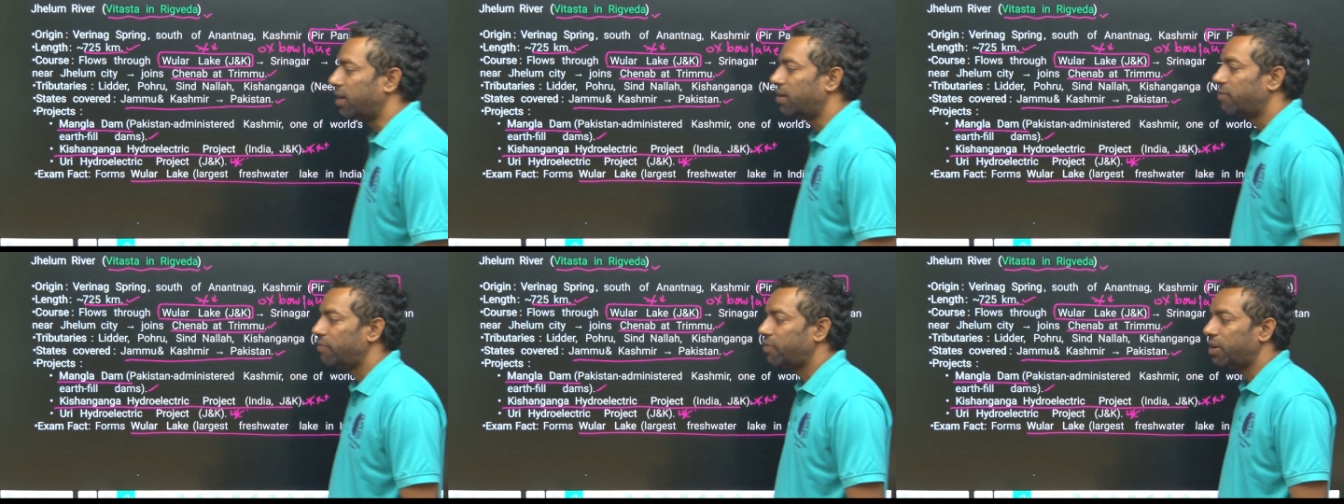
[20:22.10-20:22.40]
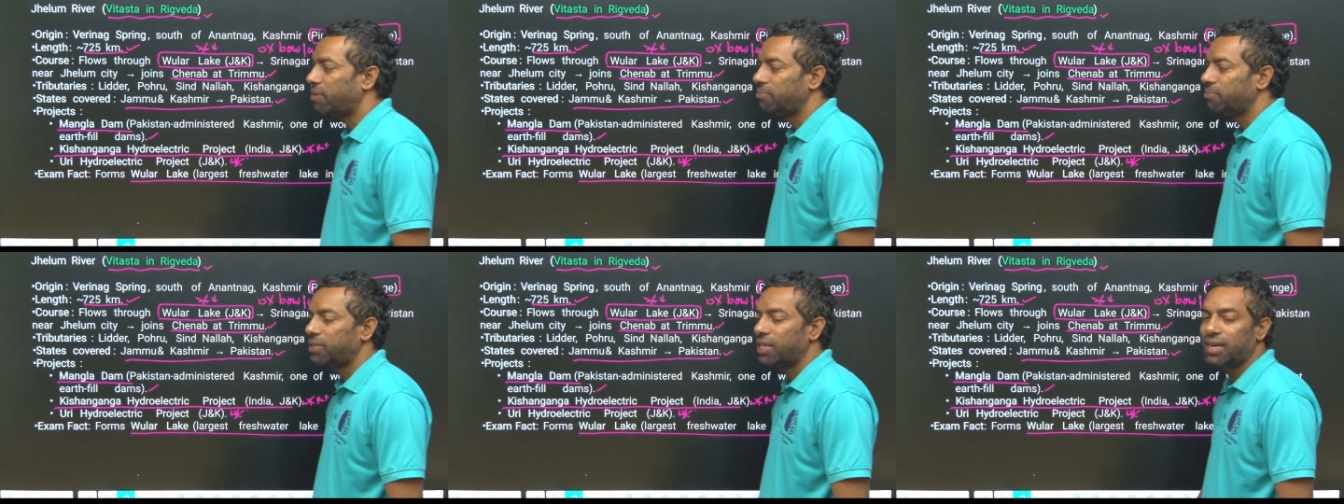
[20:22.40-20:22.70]

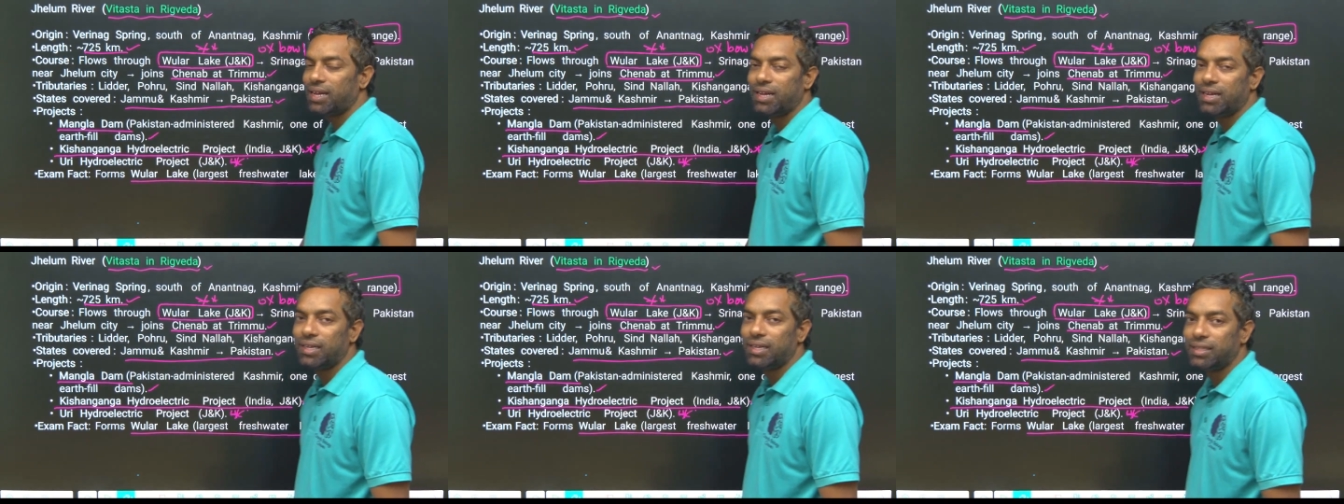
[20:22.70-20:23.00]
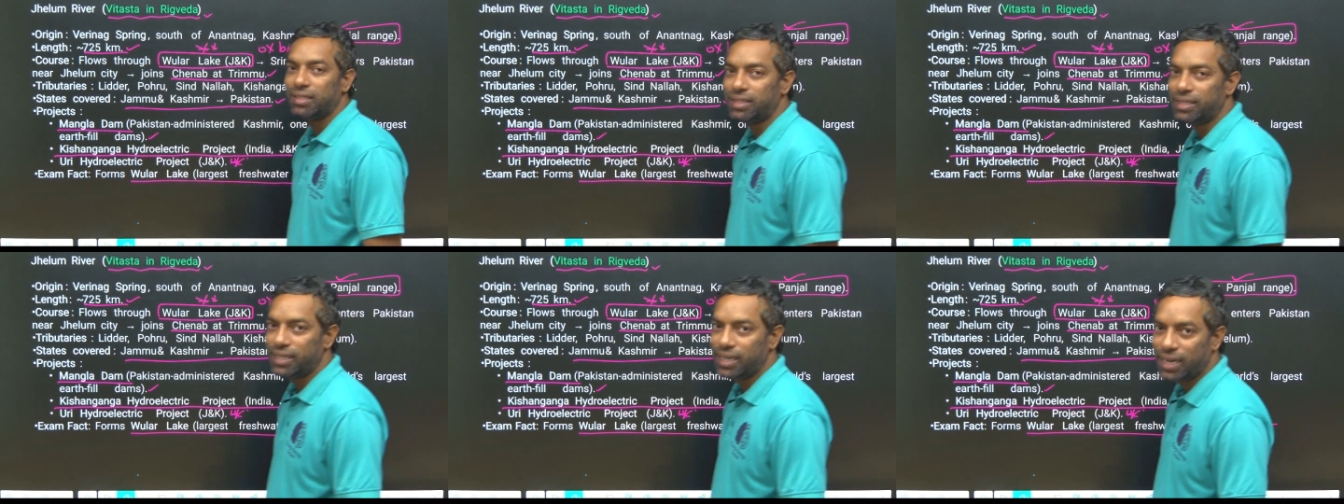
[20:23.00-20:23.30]
from the
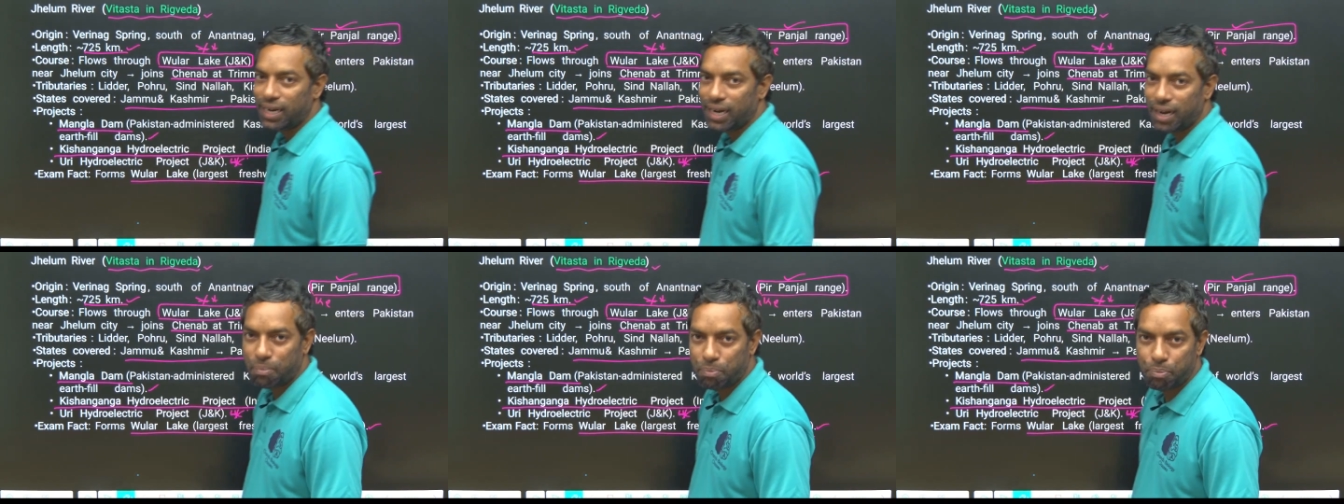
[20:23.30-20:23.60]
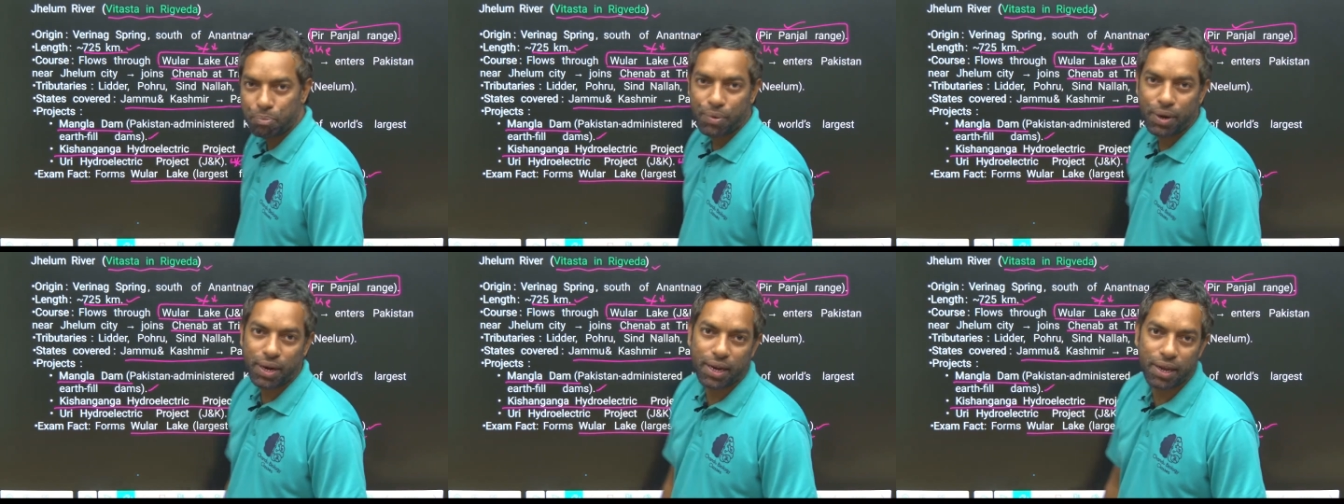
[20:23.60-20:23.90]
Jhelum
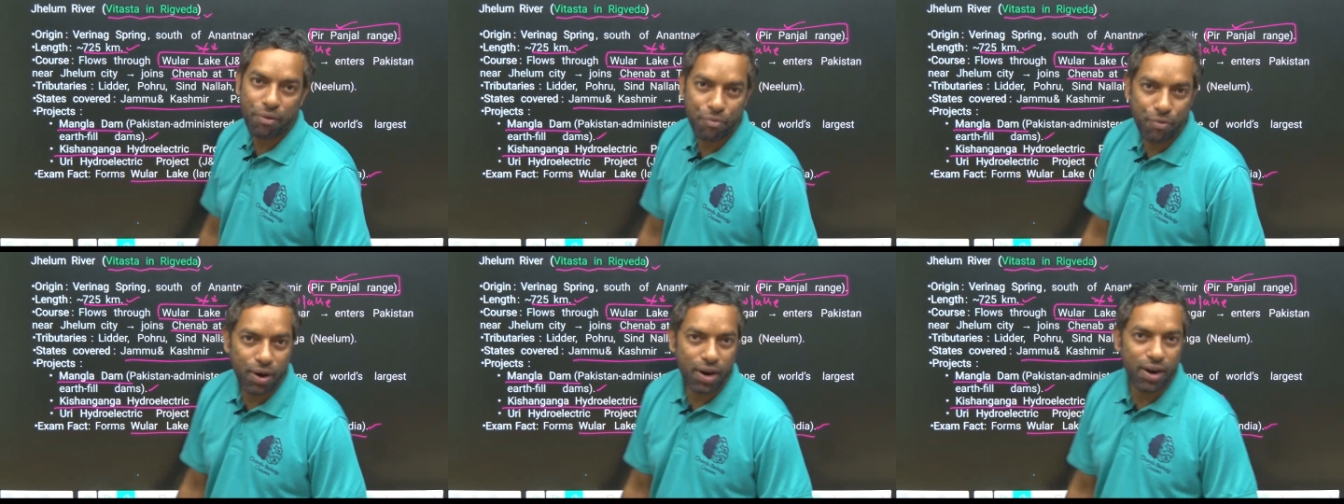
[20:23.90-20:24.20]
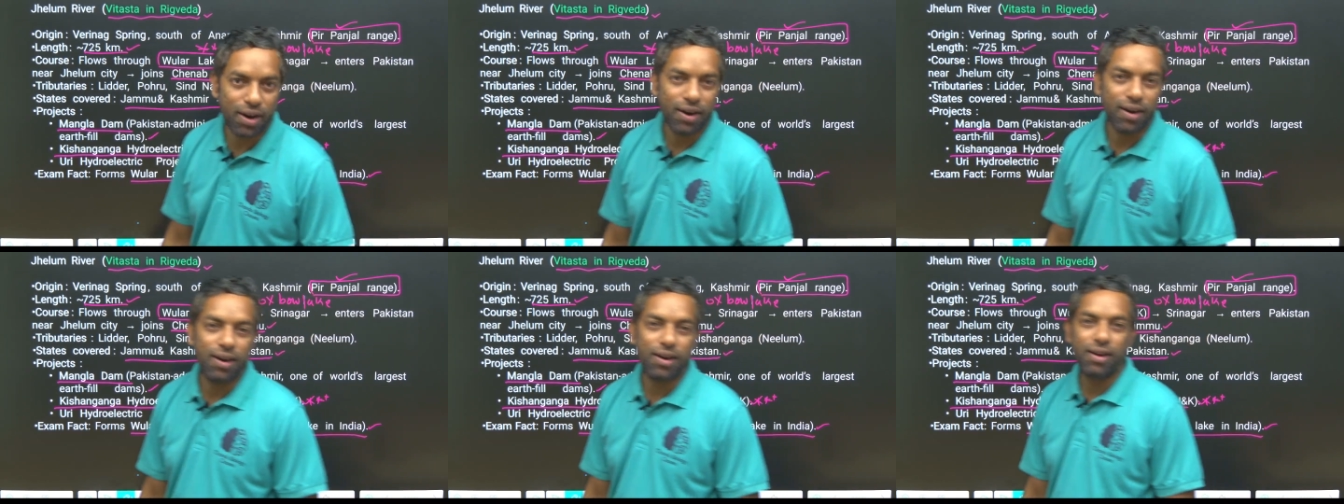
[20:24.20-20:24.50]
river.
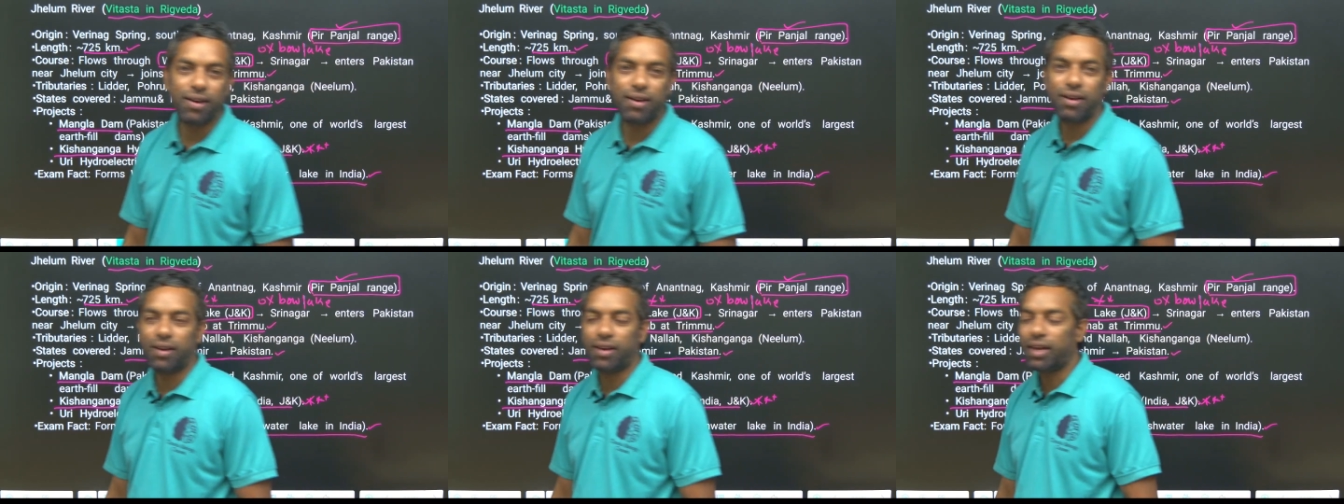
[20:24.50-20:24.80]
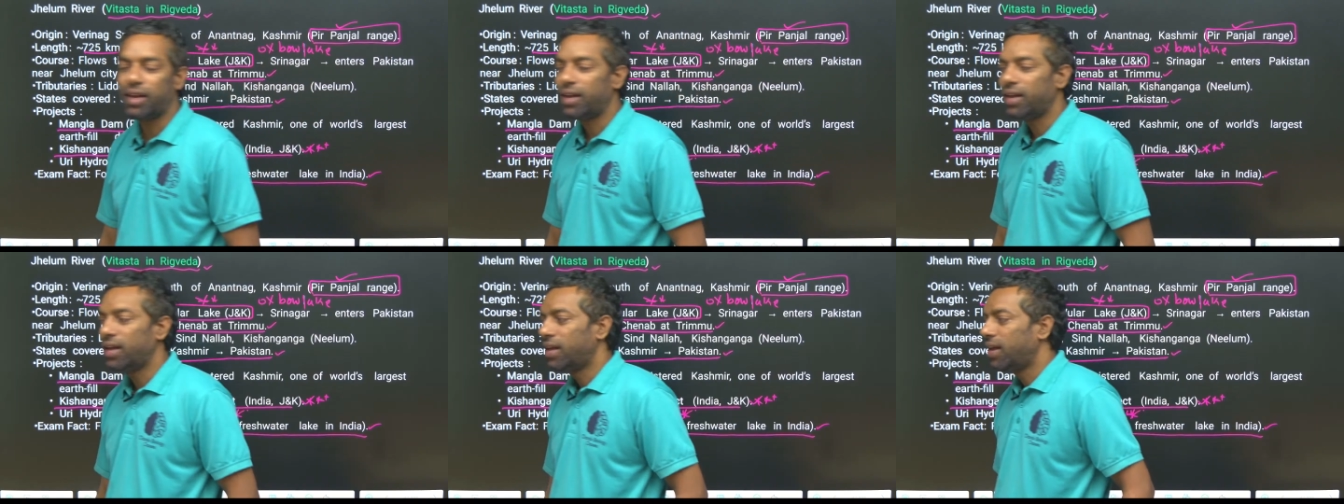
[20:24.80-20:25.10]

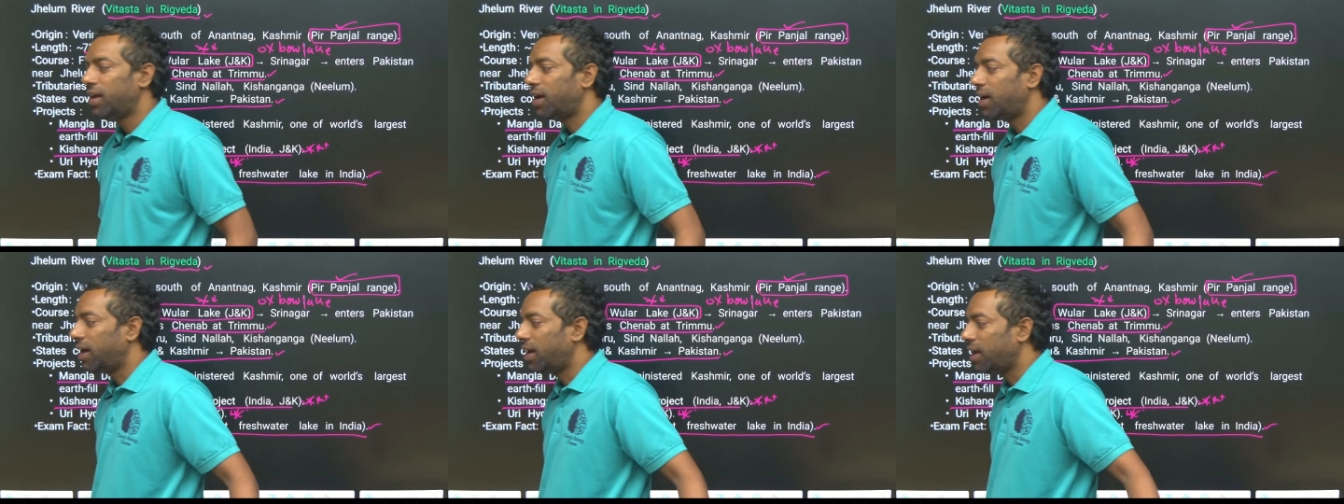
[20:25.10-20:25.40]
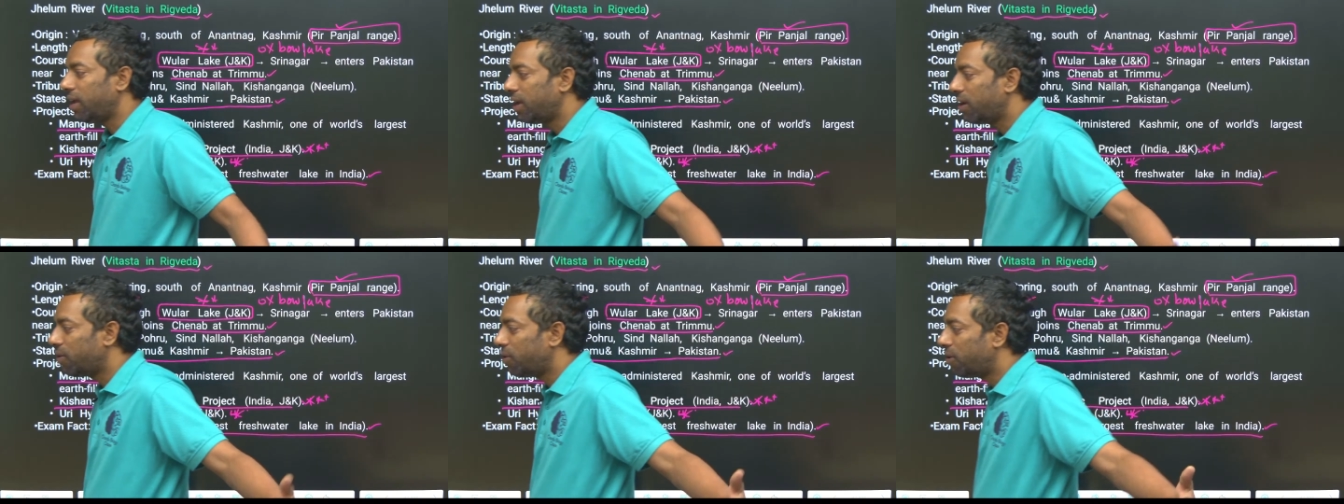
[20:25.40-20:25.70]
Okay. I
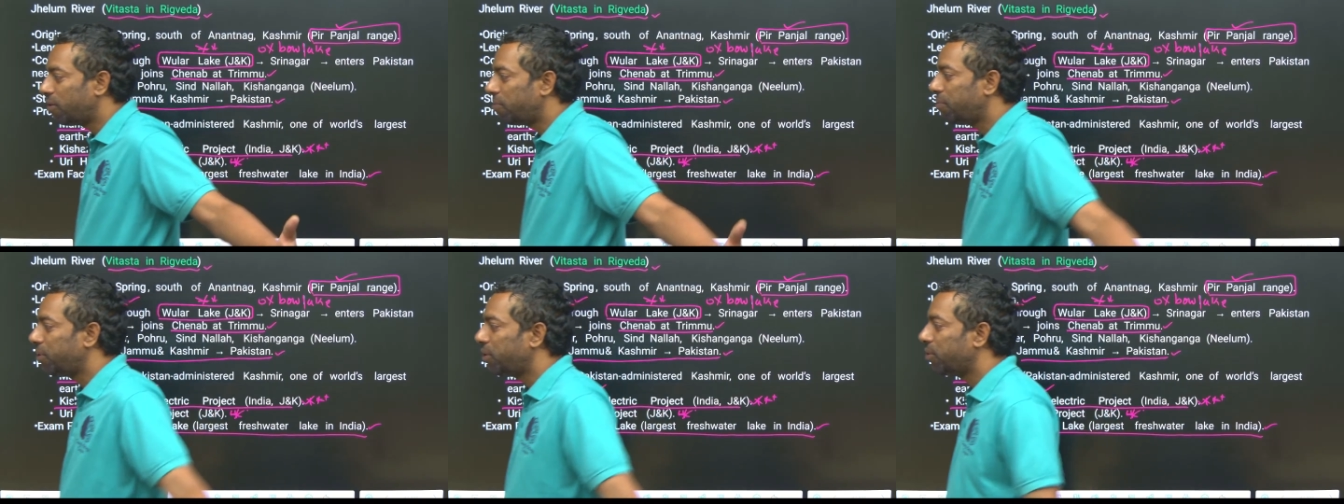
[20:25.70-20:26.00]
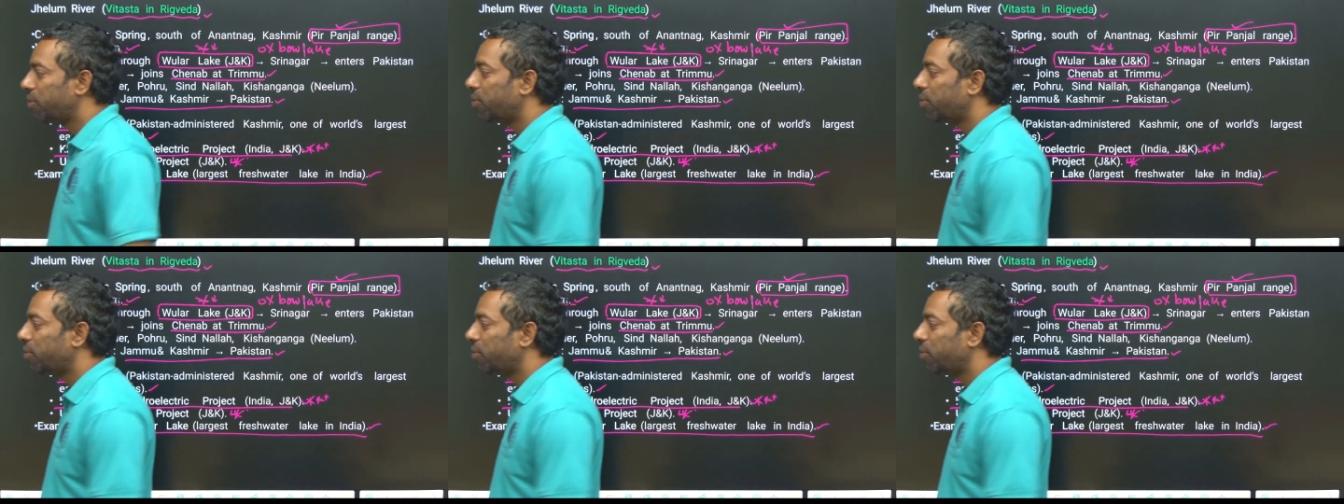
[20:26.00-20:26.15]
hope you